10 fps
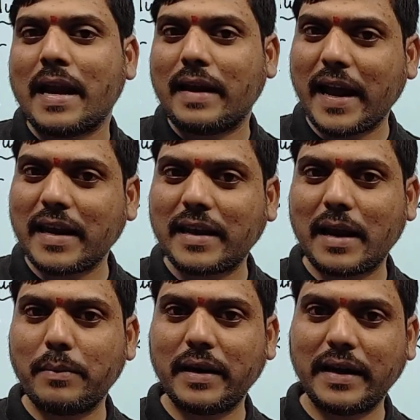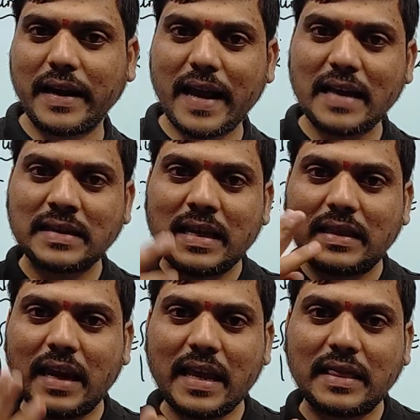9 can be written as
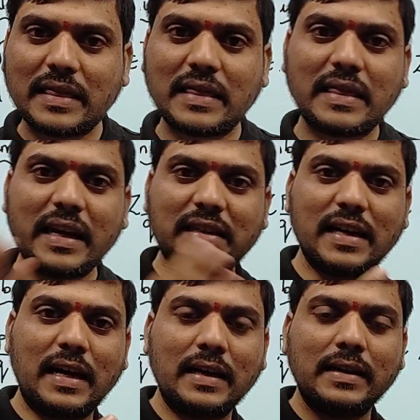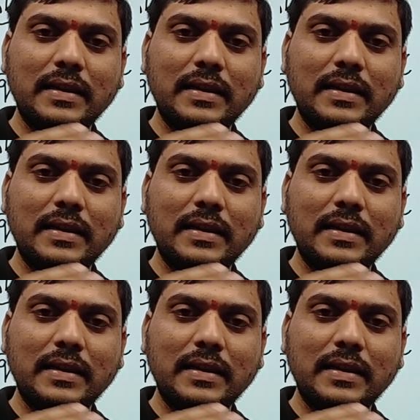3 3 ja,